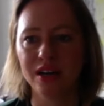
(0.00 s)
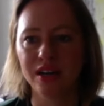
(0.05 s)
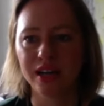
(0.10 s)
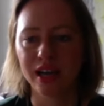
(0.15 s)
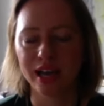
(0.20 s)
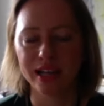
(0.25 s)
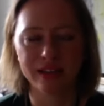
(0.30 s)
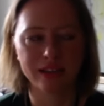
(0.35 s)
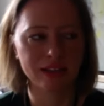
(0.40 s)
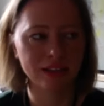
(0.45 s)

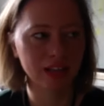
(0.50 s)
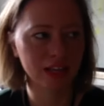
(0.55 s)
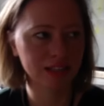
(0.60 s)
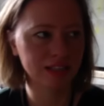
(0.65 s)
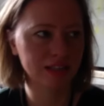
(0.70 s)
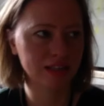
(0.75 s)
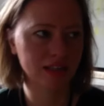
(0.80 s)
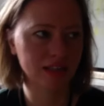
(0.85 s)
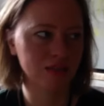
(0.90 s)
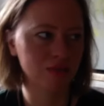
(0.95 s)
And that
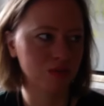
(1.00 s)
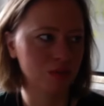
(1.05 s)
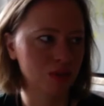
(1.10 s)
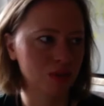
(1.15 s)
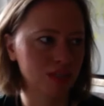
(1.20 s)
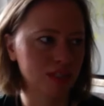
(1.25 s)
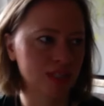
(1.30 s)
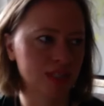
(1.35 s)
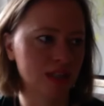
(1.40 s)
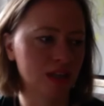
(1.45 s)
sign
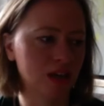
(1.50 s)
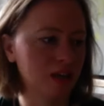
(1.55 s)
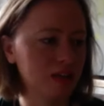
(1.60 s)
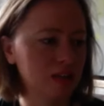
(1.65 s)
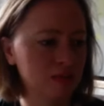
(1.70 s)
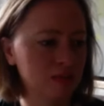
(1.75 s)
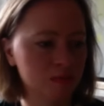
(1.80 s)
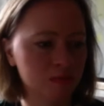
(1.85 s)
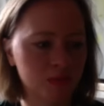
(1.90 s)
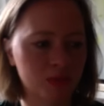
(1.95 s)
was like
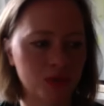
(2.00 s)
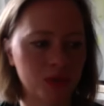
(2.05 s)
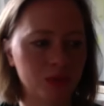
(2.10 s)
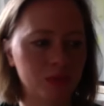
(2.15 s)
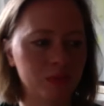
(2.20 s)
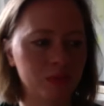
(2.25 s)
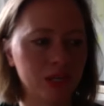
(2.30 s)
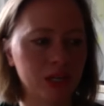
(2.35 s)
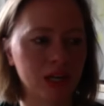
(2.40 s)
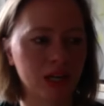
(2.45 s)

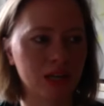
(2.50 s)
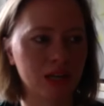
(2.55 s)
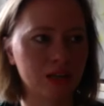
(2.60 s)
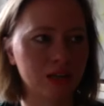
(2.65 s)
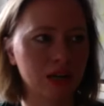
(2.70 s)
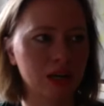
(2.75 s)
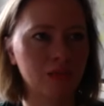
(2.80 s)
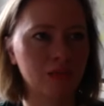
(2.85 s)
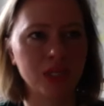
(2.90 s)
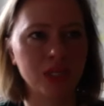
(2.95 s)
probably like
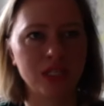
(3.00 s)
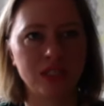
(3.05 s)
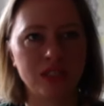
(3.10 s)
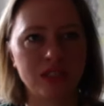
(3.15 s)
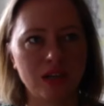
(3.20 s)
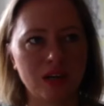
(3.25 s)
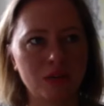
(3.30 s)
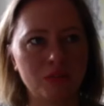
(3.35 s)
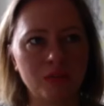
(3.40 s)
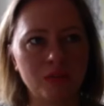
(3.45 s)
a
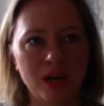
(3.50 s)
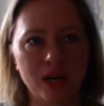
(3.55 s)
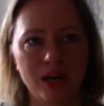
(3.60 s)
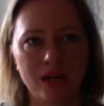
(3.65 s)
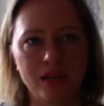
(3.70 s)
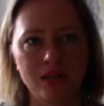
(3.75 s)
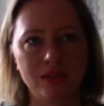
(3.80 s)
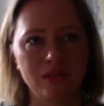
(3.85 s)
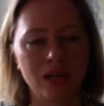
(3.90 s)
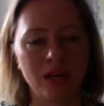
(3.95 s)
meter
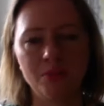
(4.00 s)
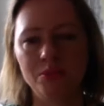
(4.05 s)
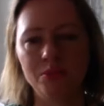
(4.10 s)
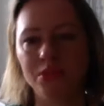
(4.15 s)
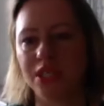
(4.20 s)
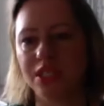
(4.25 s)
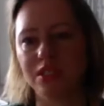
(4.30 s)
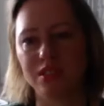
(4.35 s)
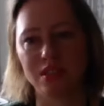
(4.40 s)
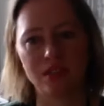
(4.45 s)
by a
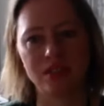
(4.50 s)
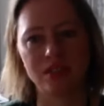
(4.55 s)
meter,